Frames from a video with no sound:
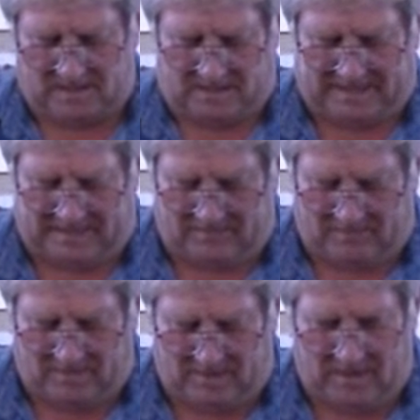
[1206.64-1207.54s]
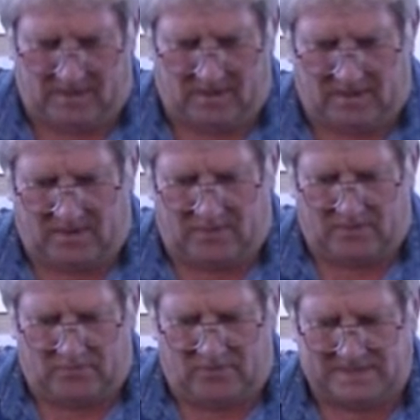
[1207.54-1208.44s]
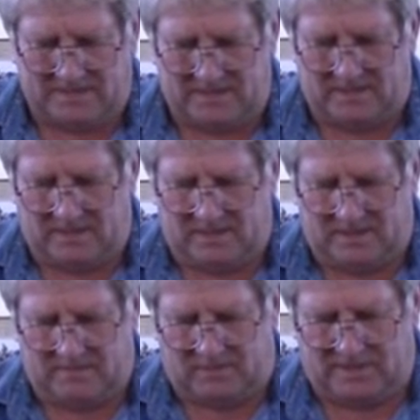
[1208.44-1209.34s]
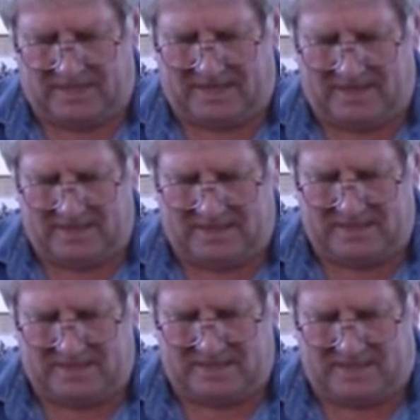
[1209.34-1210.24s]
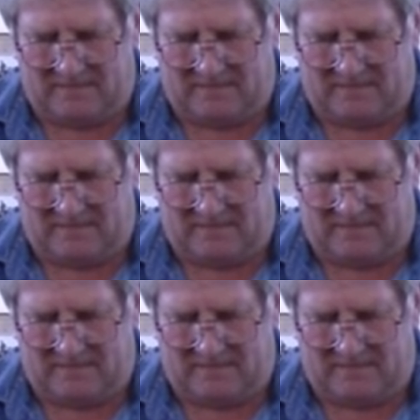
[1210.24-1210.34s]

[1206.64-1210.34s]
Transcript: Okay. Resin, and once again, is